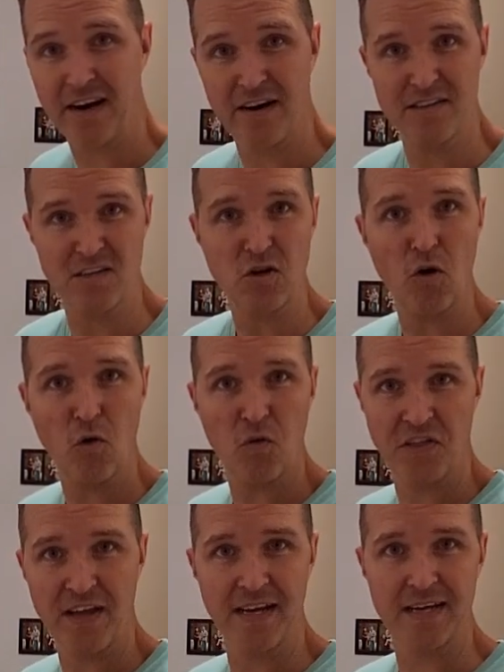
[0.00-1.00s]
carry this
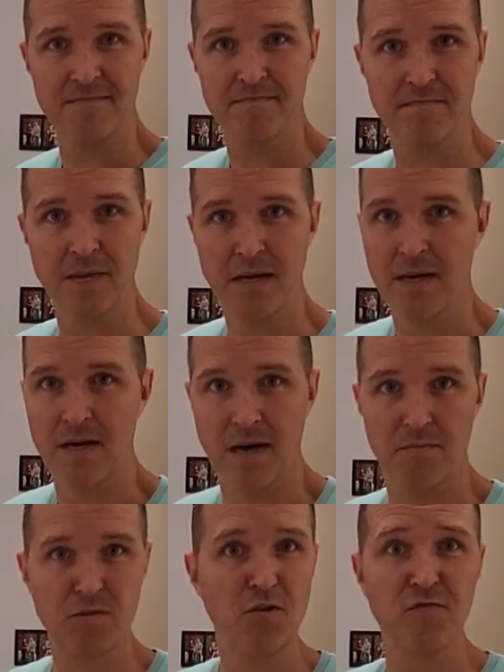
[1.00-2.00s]
whole thing
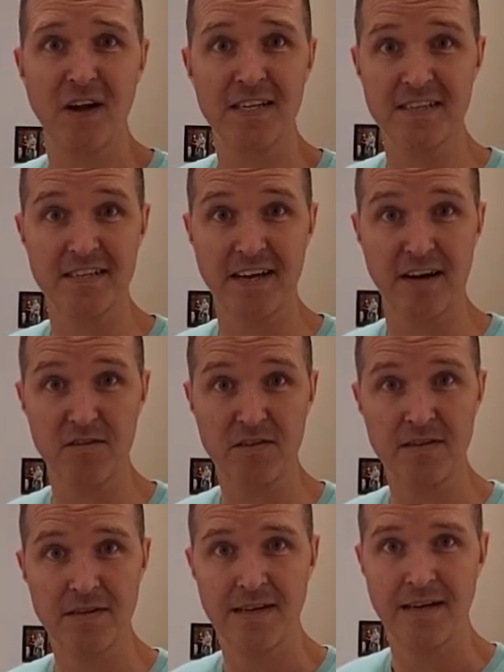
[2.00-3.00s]
up two flights of
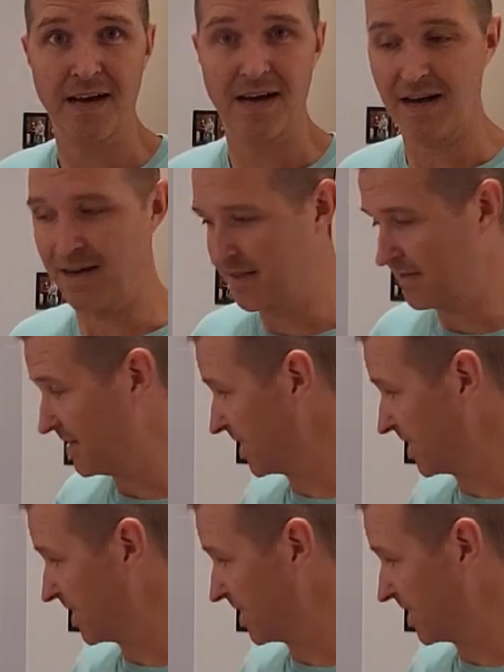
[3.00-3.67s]
stairs. Uh,